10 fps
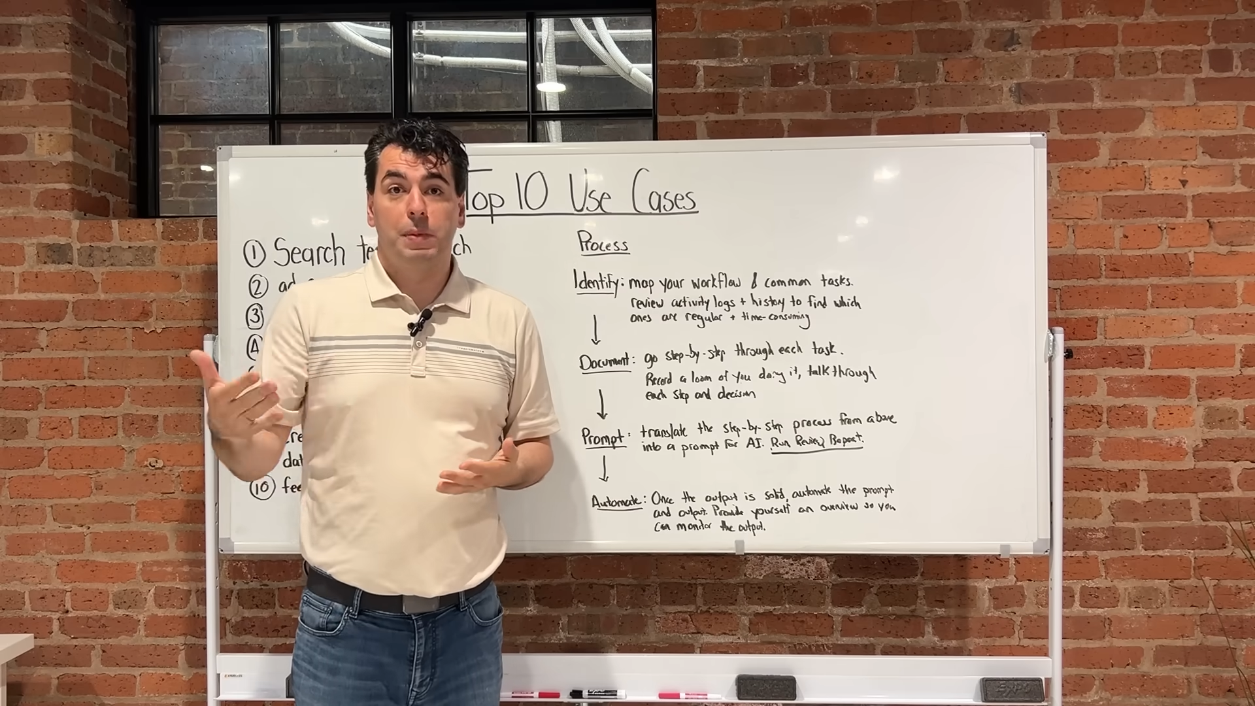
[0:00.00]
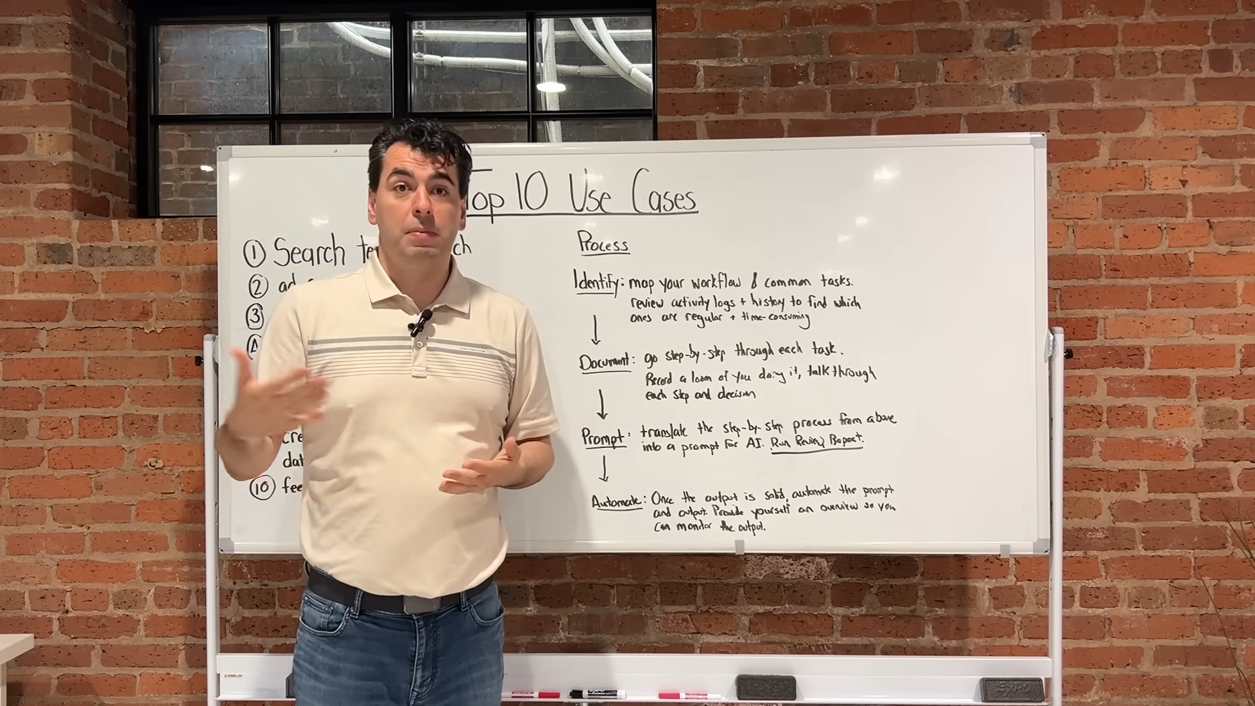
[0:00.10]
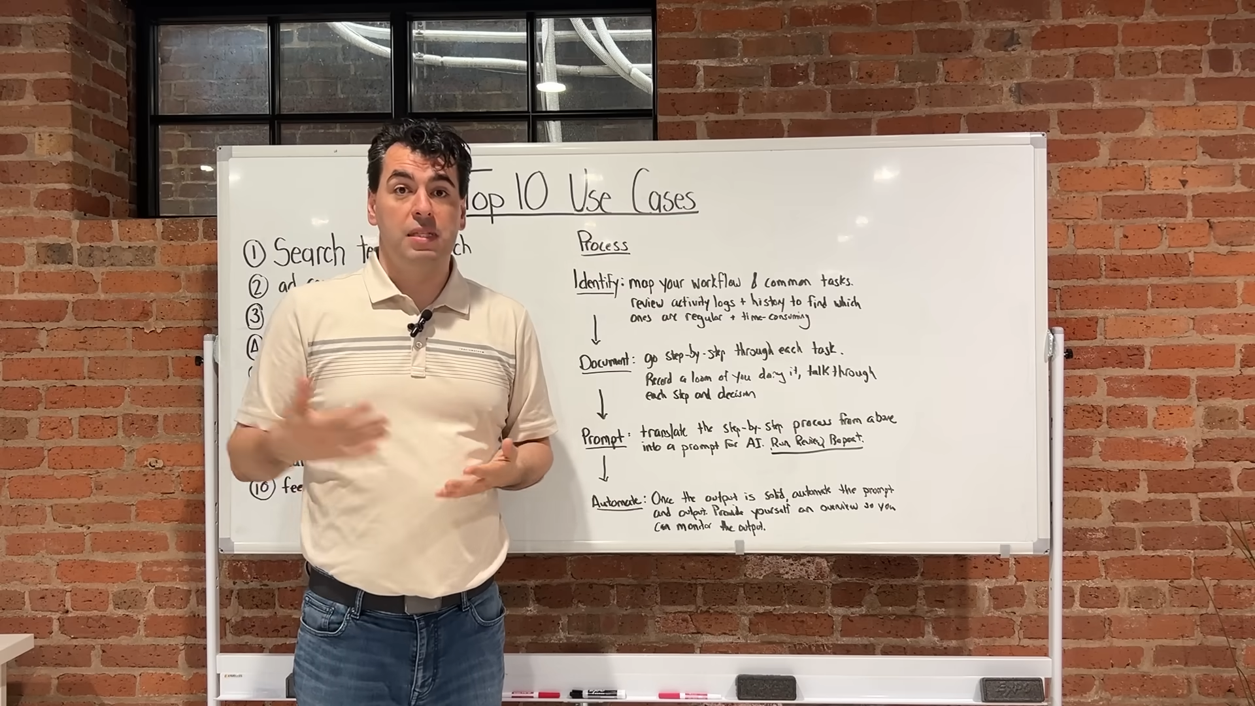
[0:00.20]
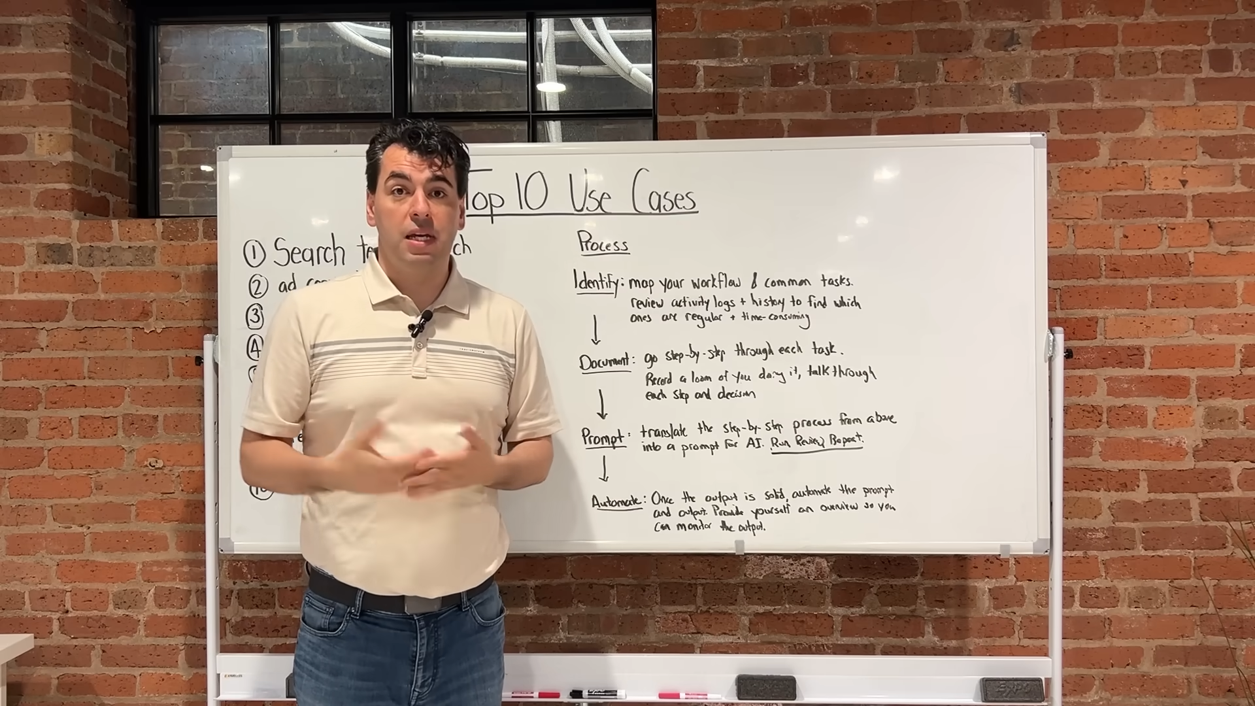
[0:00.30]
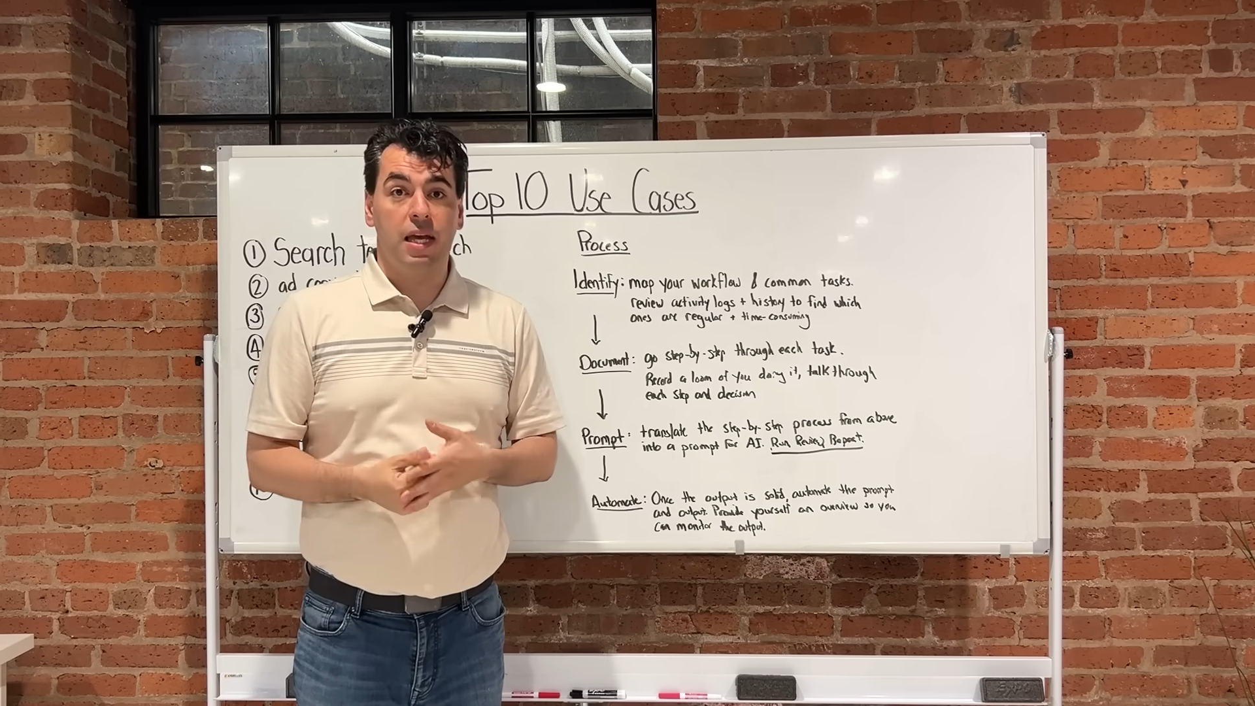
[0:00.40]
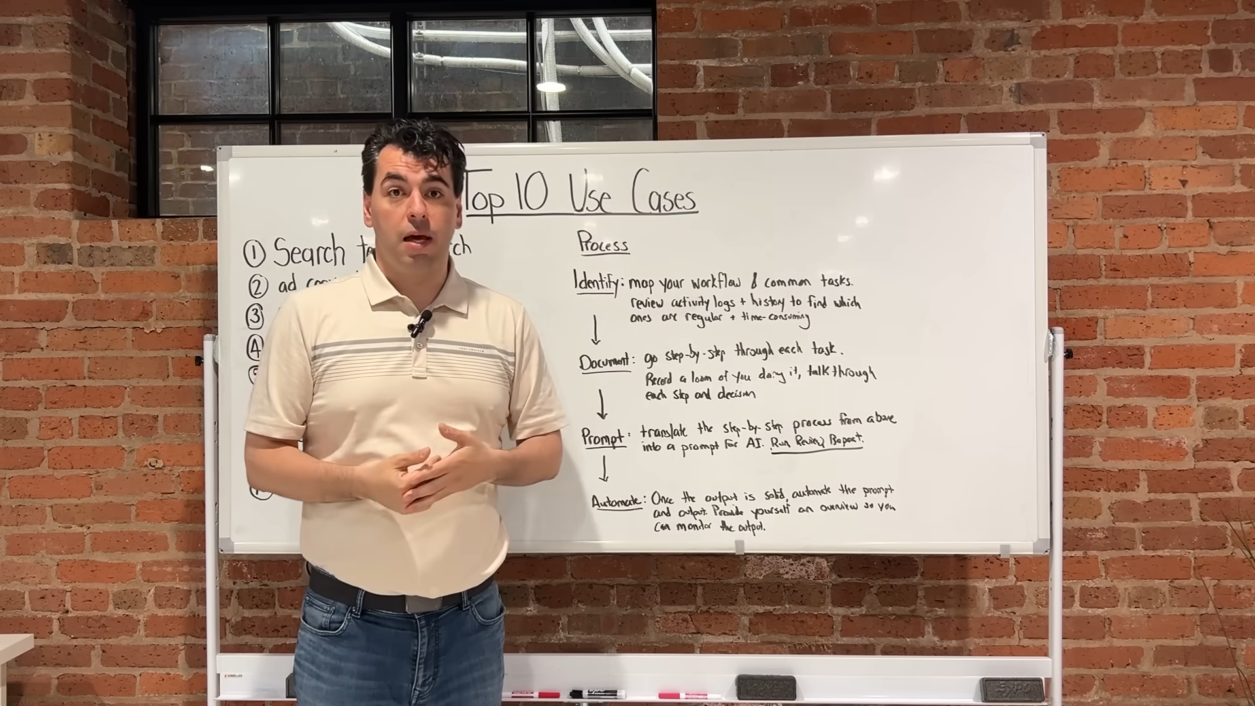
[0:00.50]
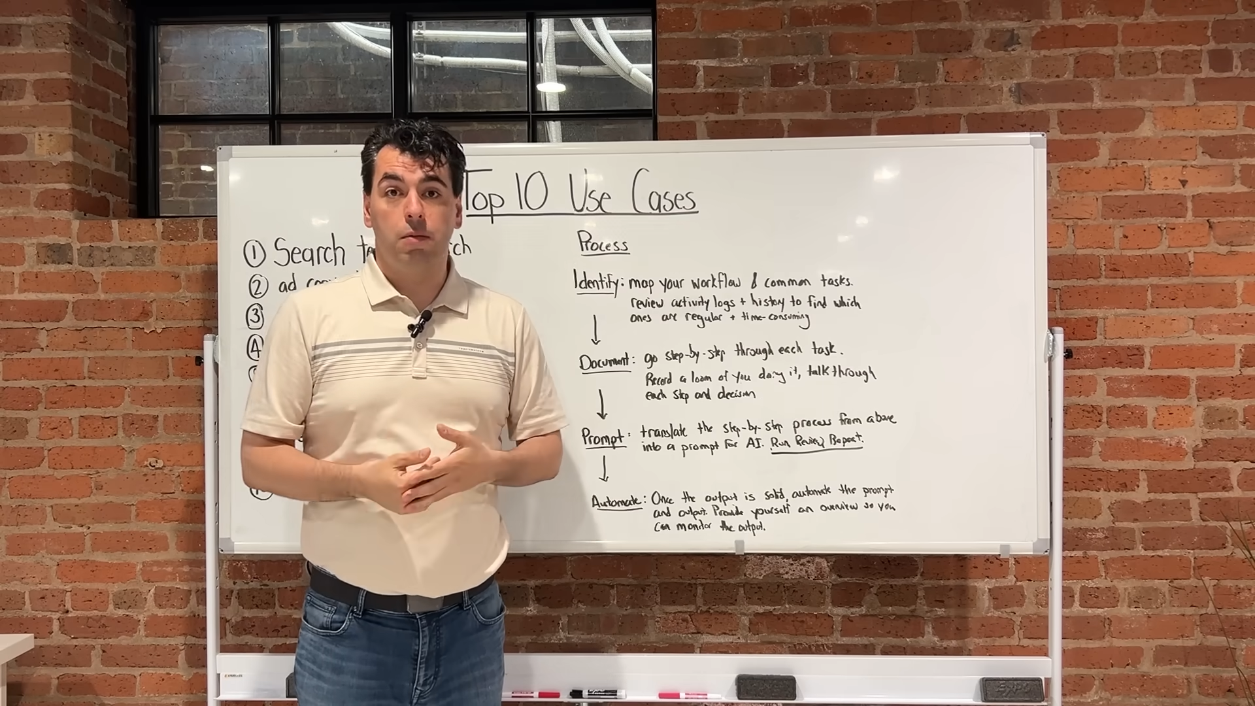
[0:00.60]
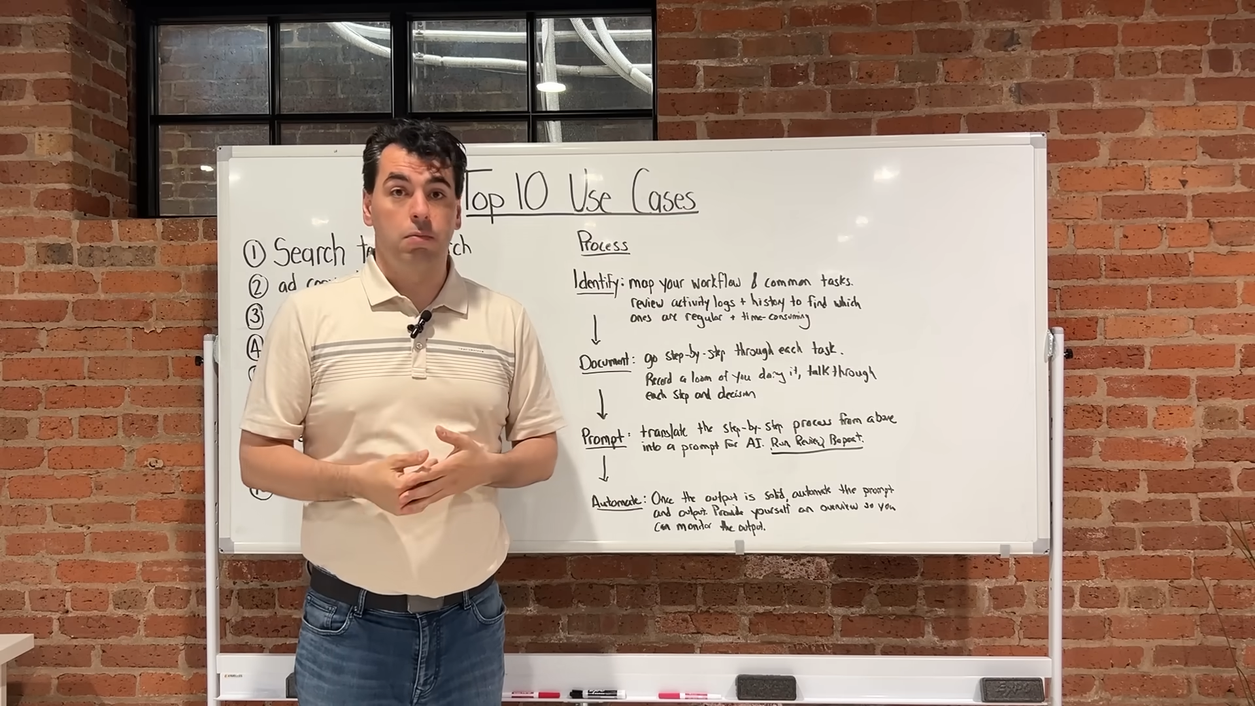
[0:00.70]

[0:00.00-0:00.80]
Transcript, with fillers: PPC account.